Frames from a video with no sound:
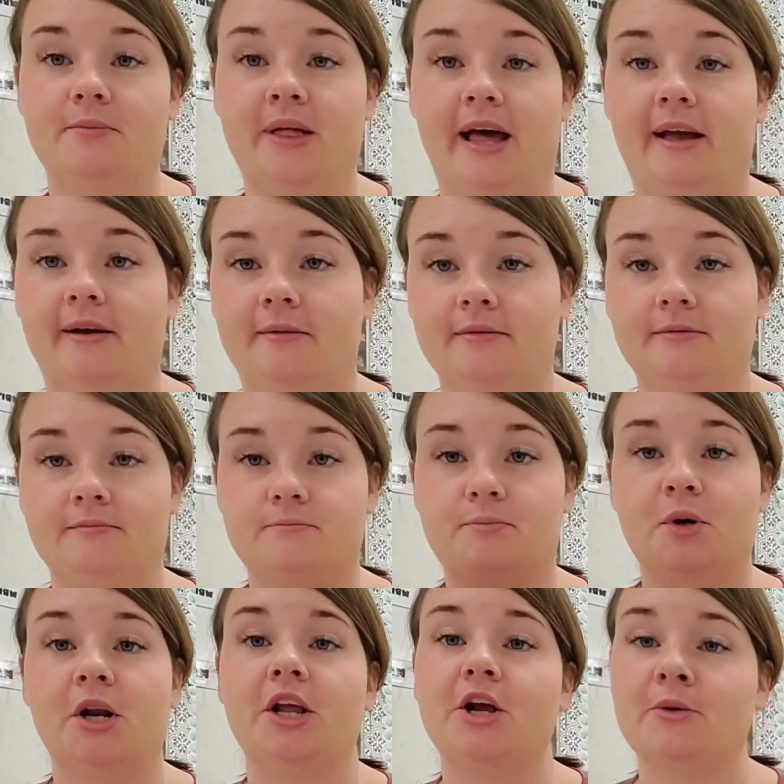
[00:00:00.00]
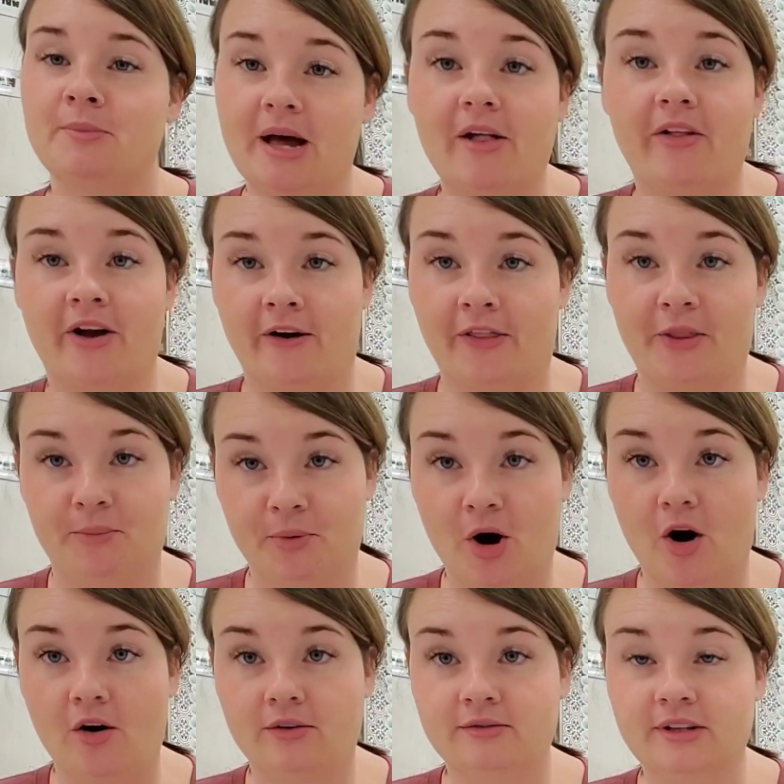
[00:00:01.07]
like putting your belly on the
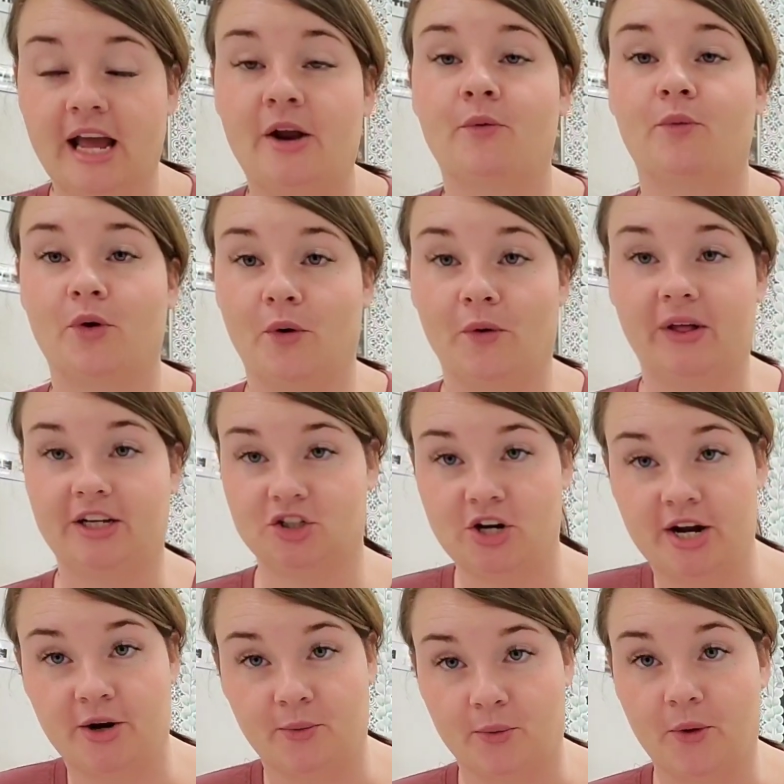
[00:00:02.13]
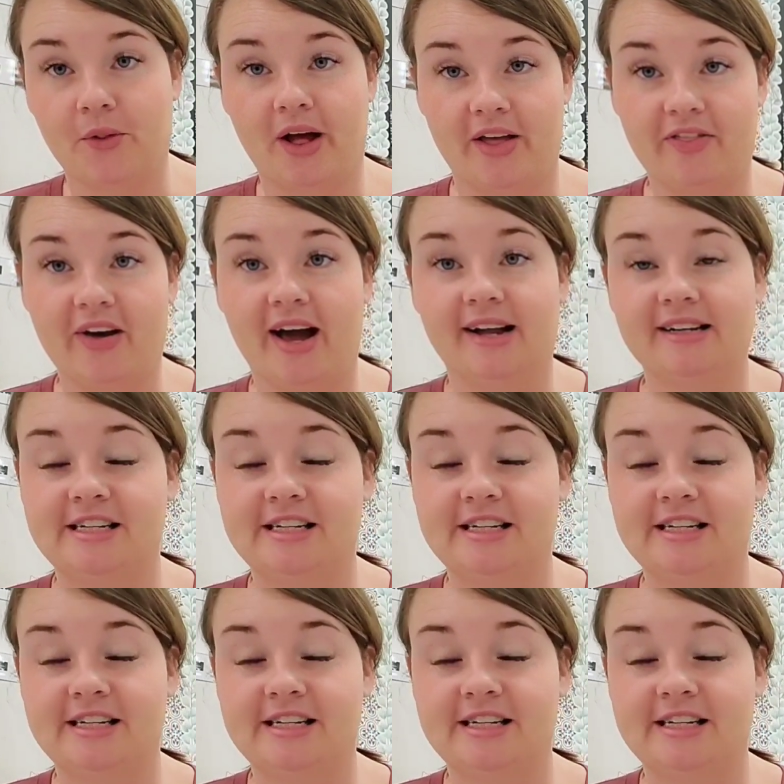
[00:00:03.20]
ball and rolling, trying to roll like that.